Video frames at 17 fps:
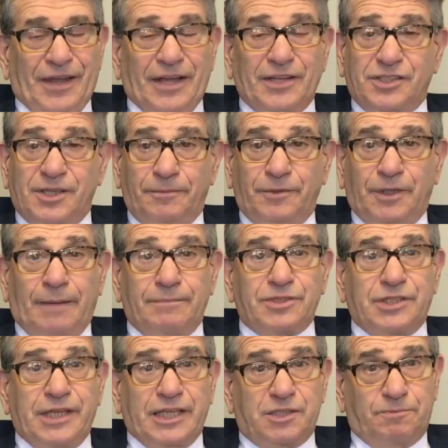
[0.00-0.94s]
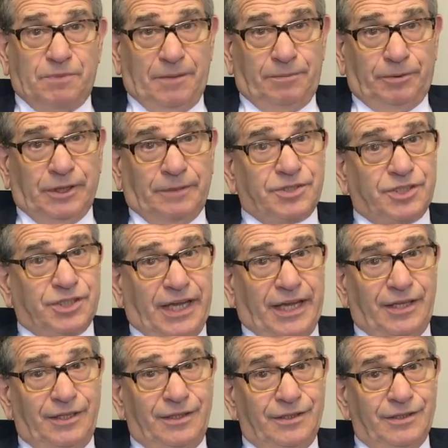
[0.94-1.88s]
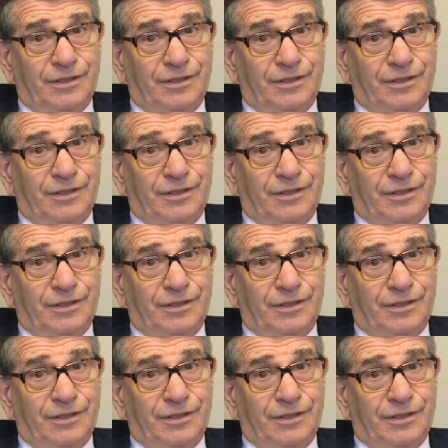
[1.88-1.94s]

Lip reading: And that sometimes gets people upset,